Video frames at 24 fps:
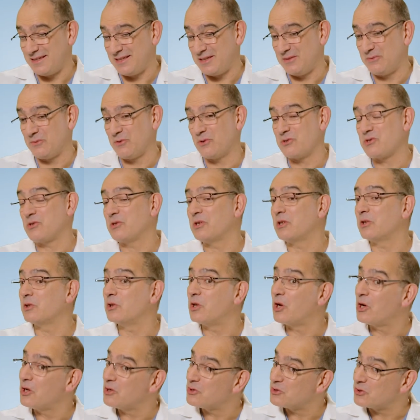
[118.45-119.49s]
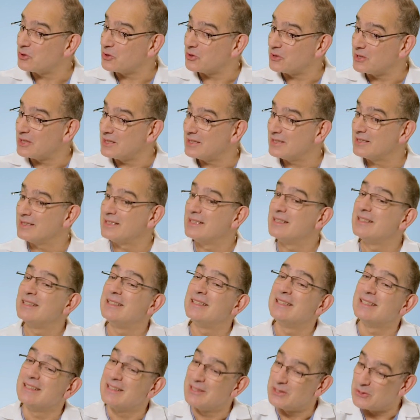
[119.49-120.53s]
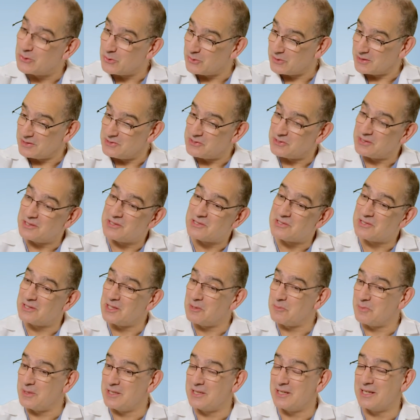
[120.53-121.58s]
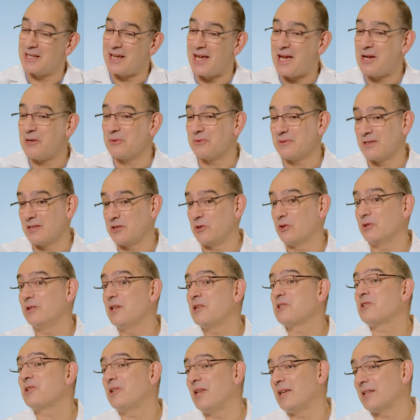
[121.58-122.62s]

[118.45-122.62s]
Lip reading: Conversely, a large hernia, the organs can slip in and out and are less